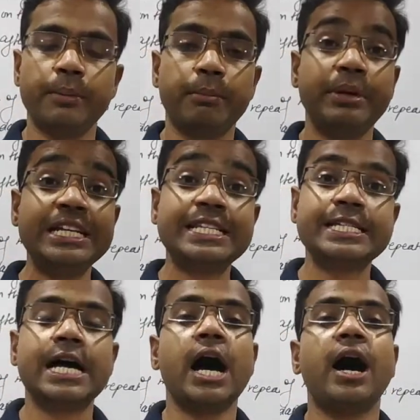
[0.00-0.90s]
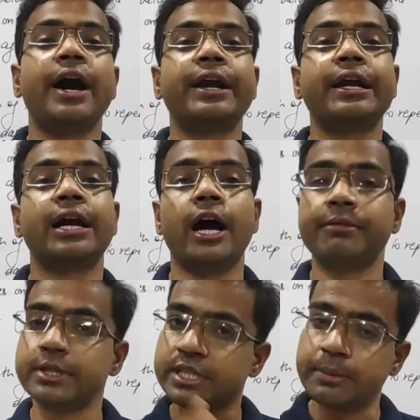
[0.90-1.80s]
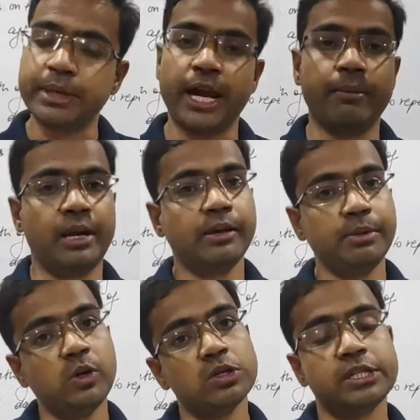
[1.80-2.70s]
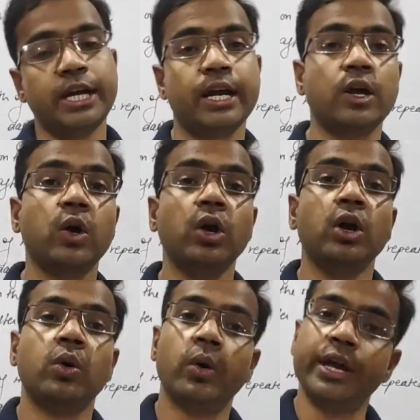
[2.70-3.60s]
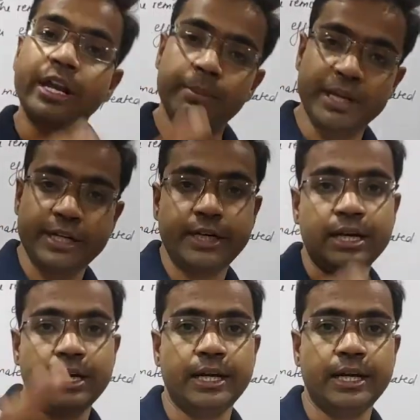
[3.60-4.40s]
bridges are after some time, because they are going repeated